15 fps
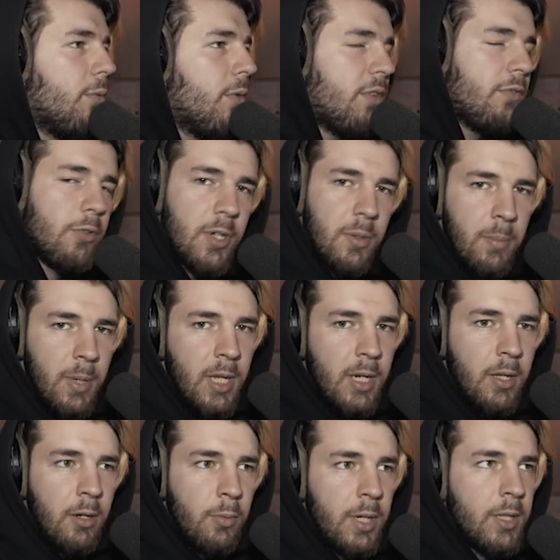one for the main
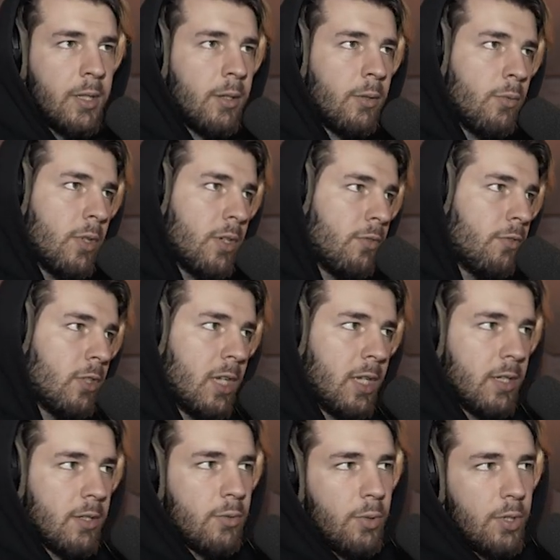808 and one for
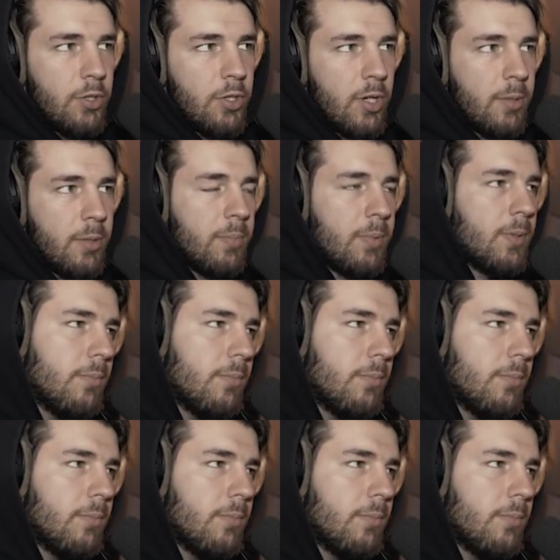like a switch up,